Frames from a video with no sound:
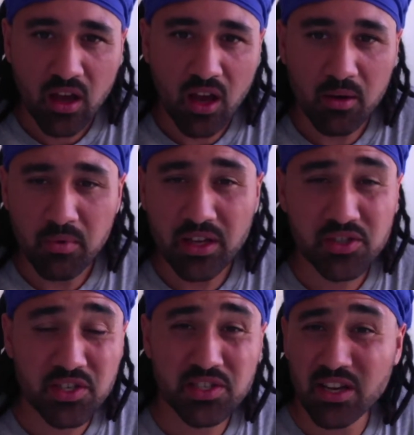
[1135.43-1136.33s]
Um, and
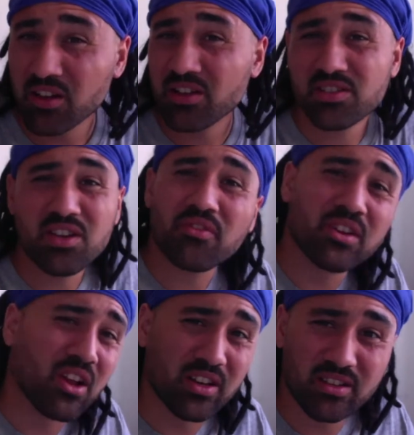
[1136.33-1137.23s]
Jesus said, "Look, it's nothing
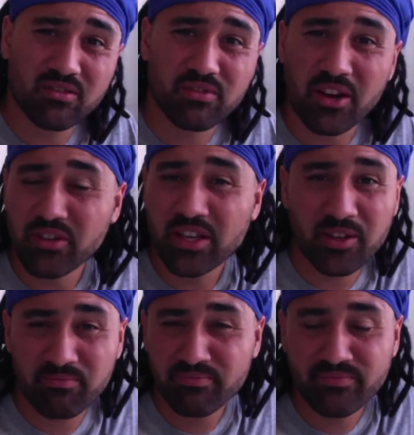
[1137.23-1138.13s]
like down
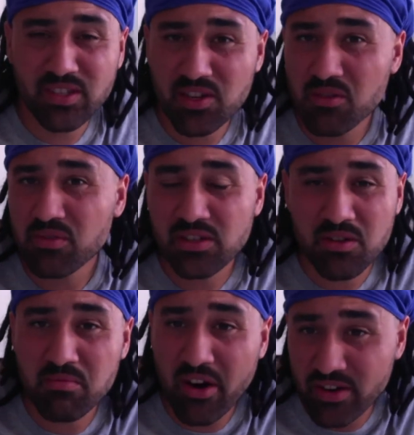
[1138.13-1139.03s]
here. There's no there's no
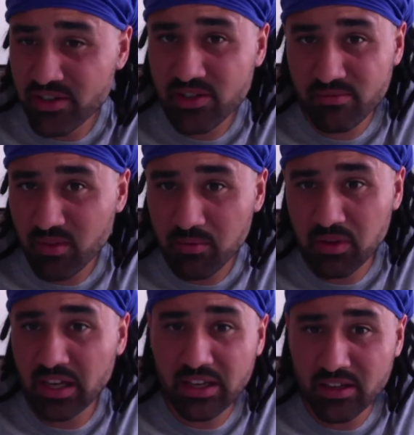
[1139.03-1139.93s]
marriage up
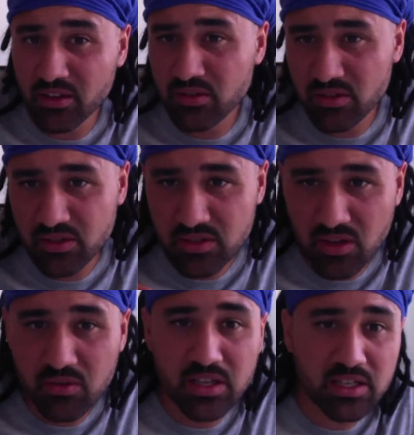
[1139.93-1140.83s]
there. You know, there's
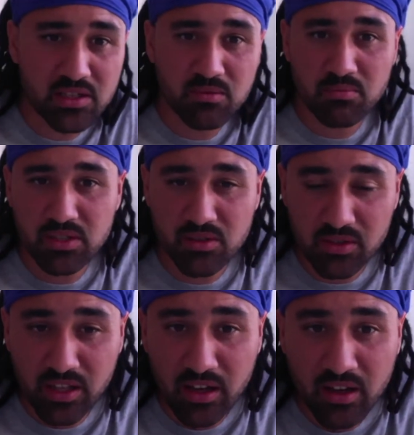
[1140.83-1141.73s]
no need to be doing
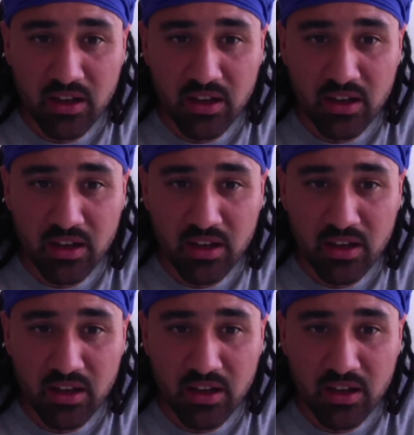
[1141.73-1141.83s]
that."